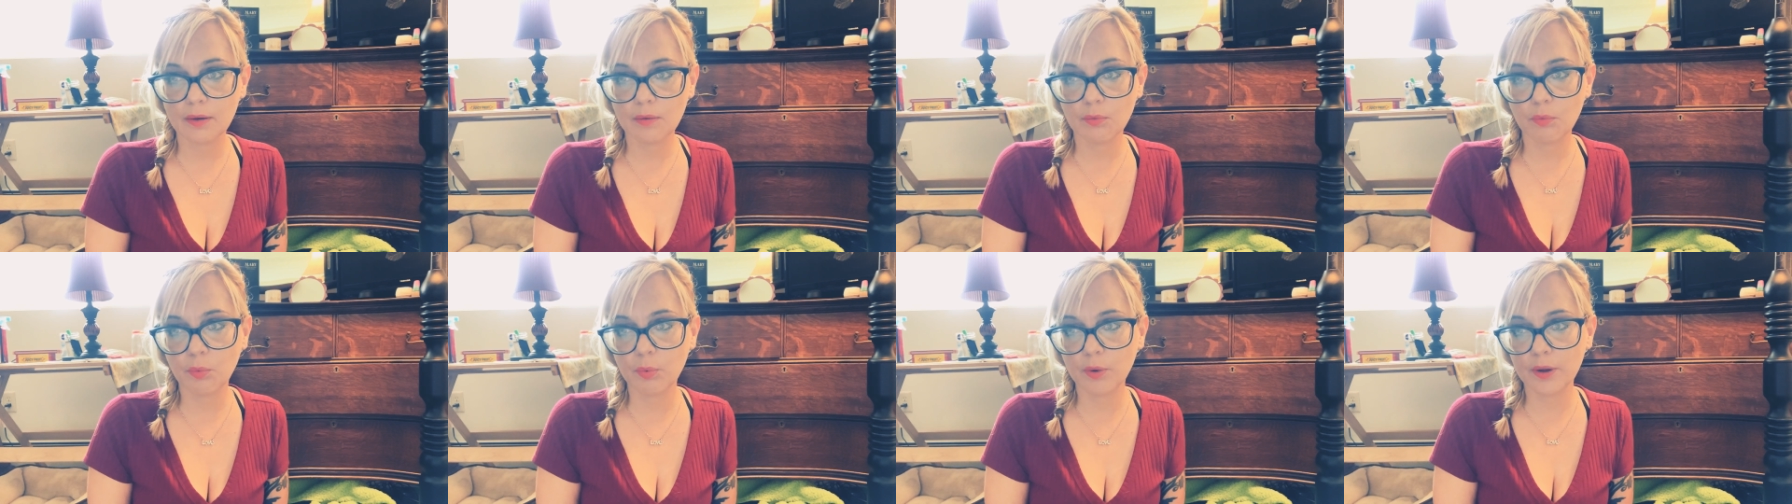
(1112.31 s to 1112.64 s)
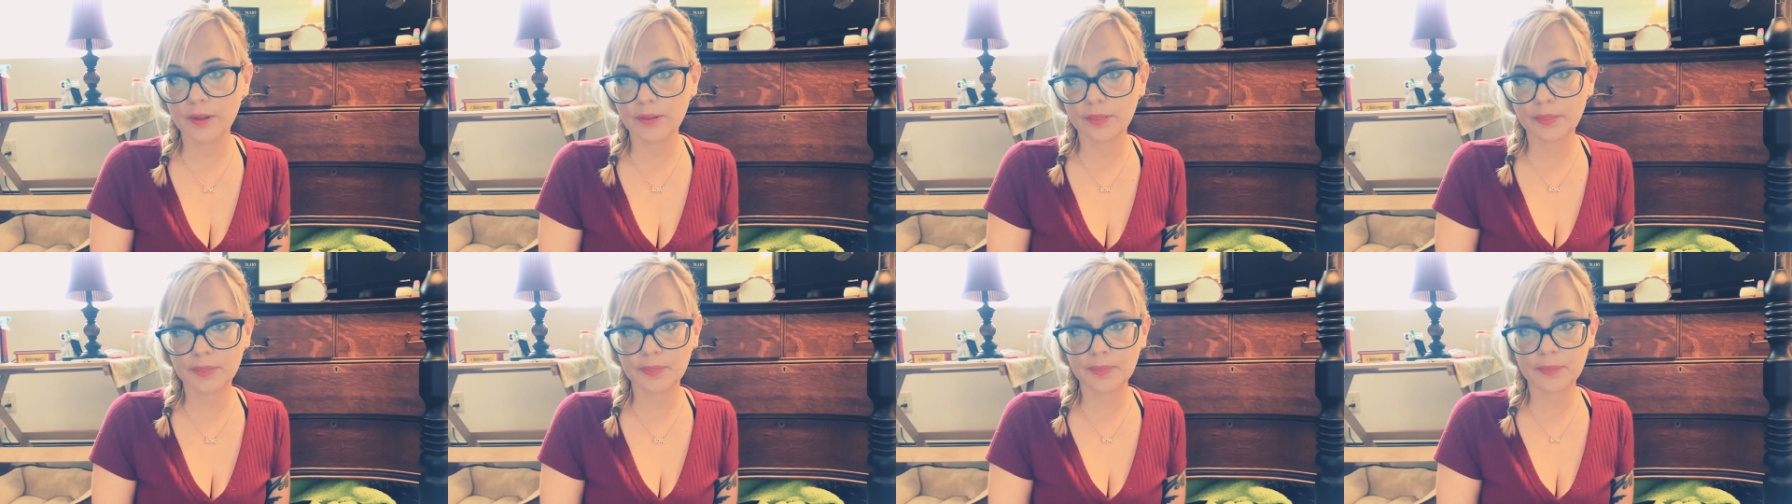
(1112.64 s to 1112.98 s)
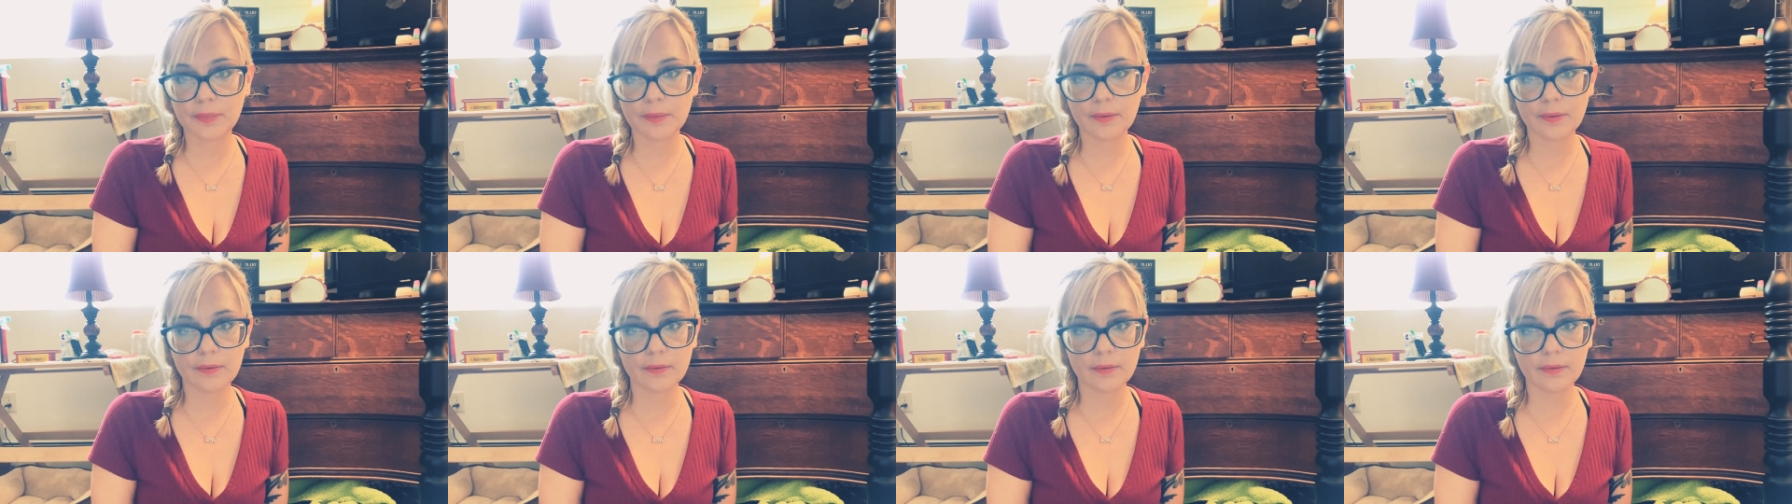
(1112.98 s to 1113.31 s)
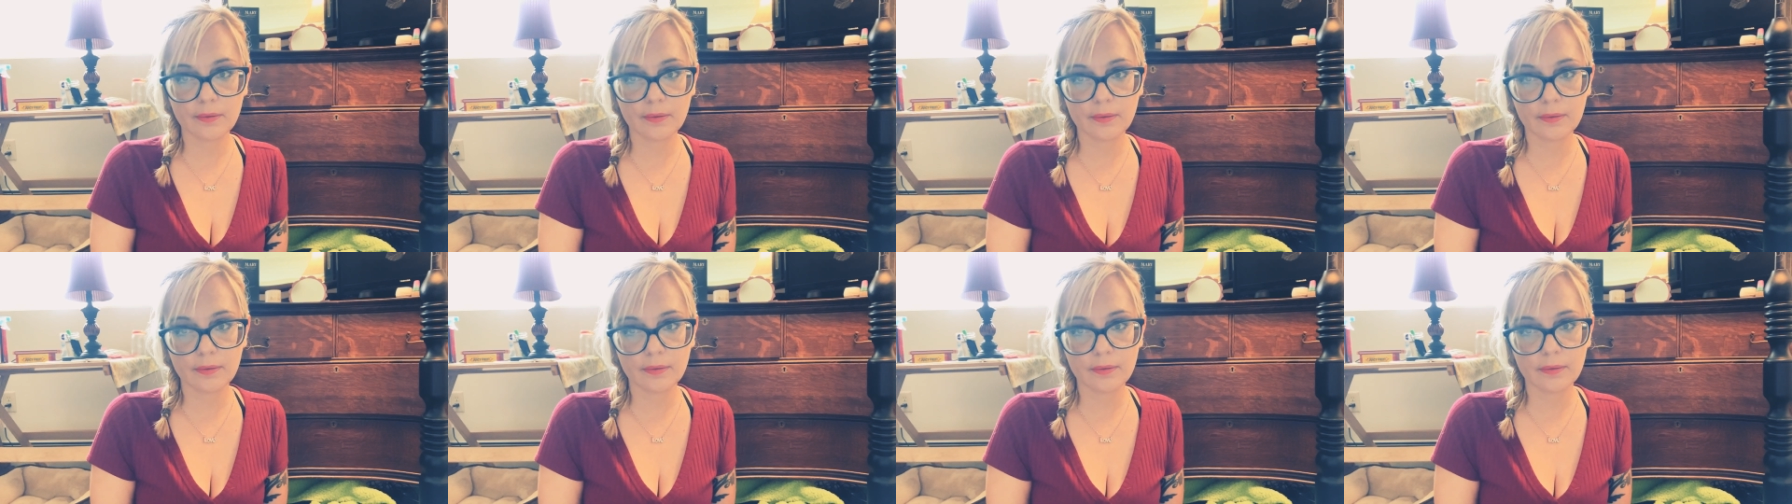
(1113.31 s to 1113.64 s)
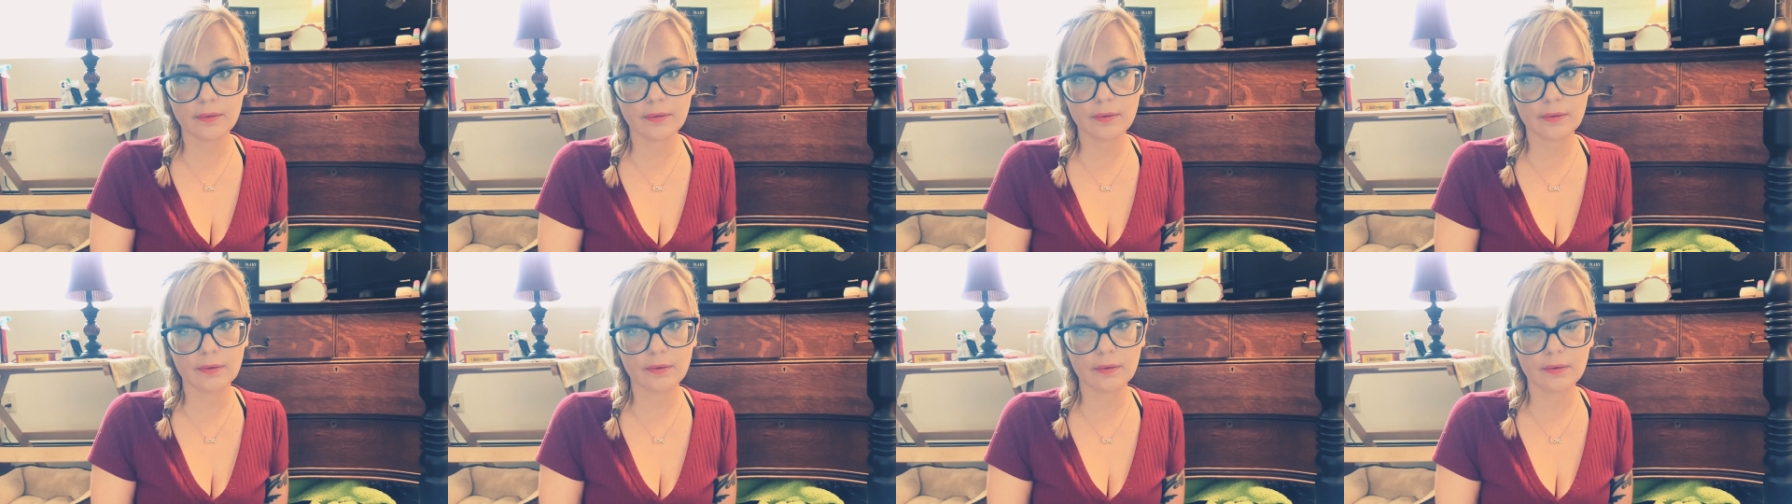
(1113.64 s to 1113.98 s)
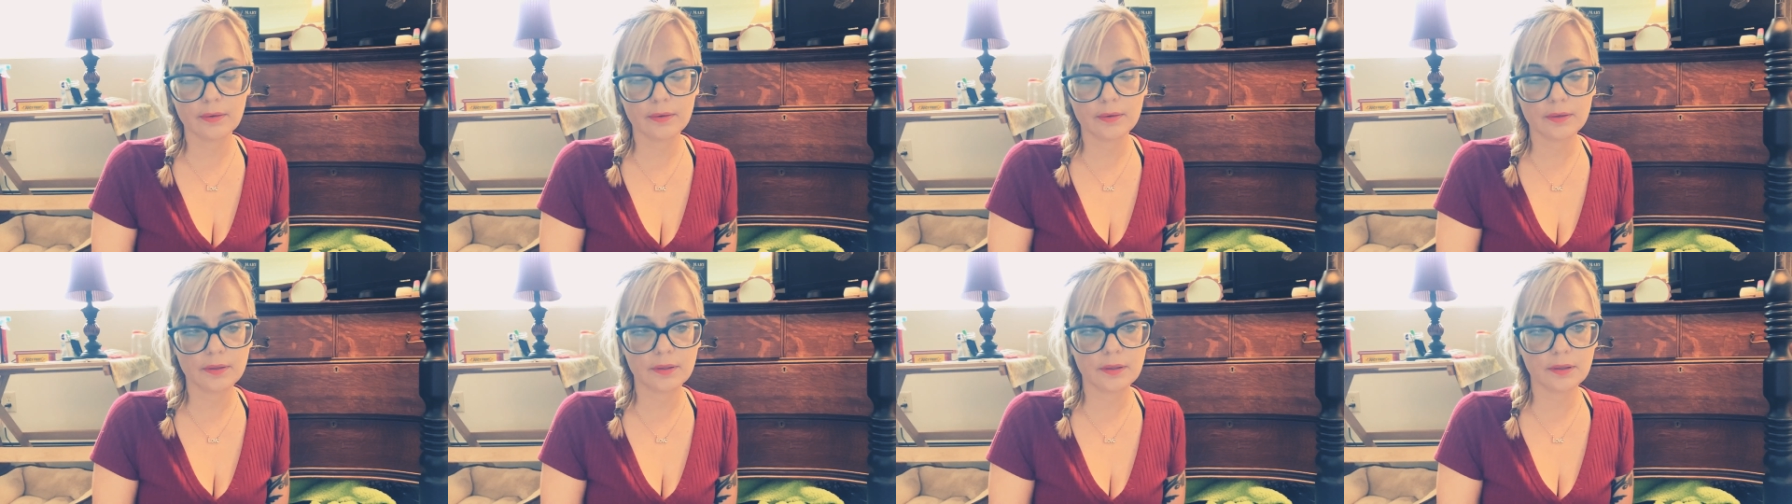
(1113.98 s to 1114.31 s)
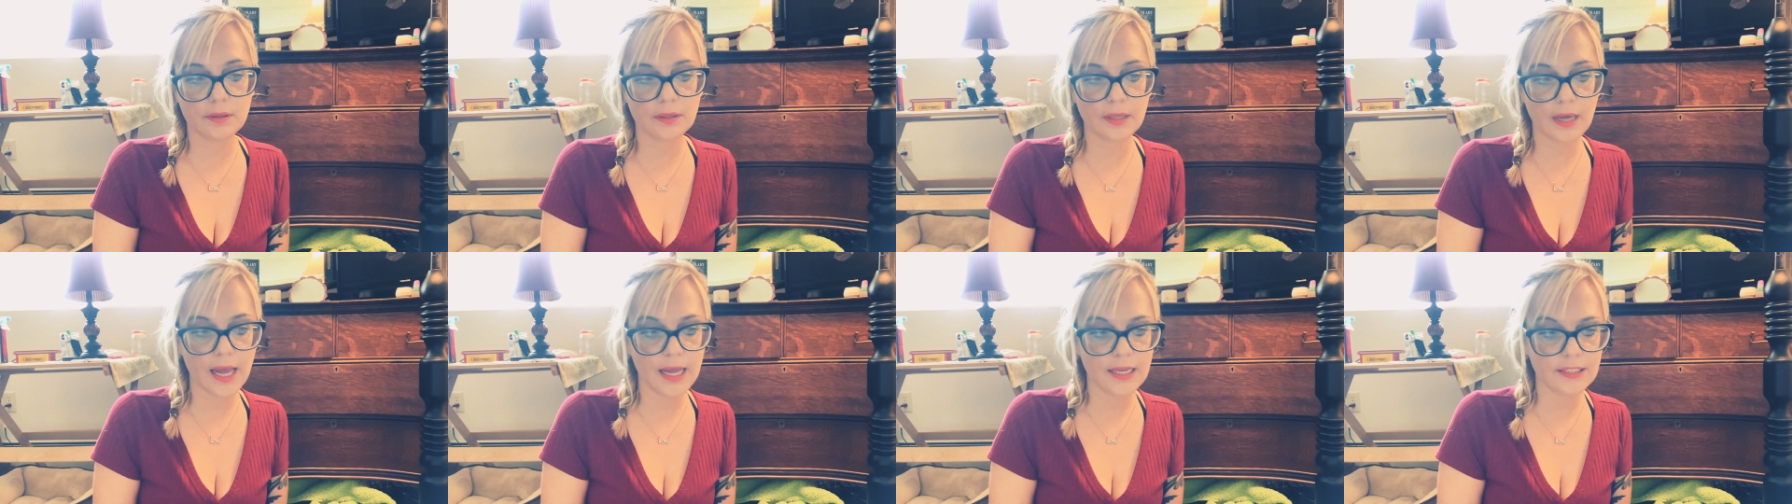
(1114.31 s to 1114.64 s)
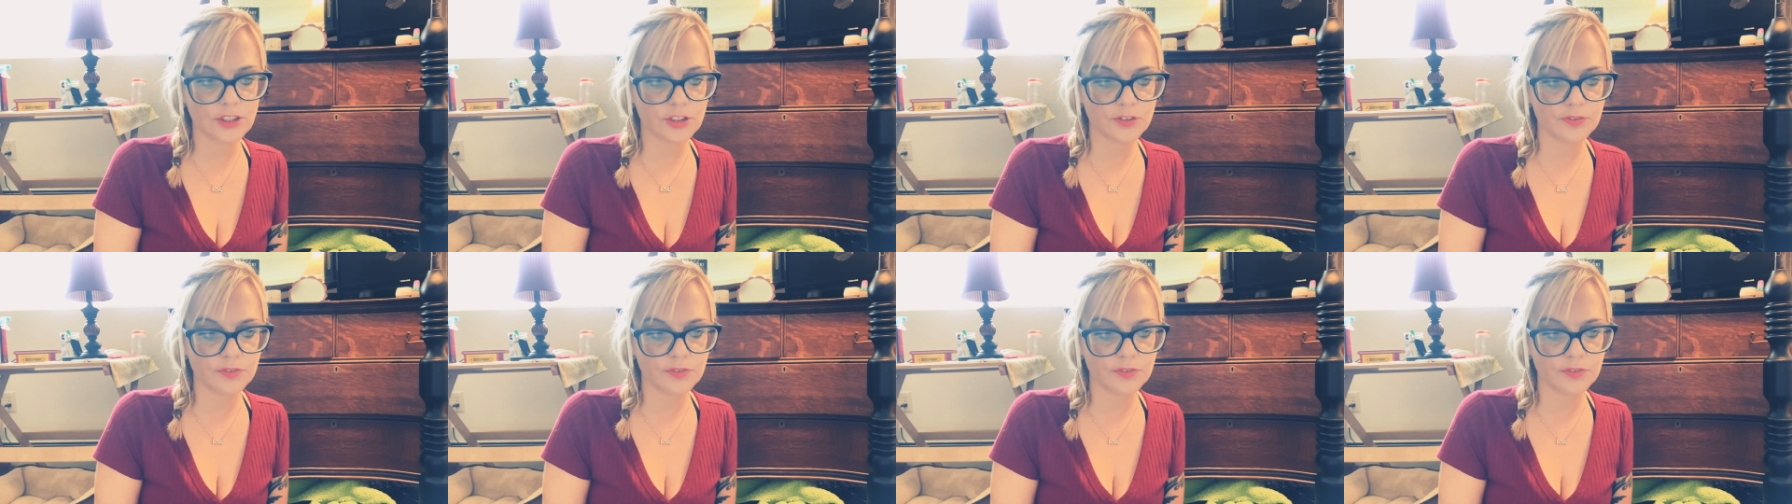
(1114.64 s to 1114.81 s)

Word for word: with detached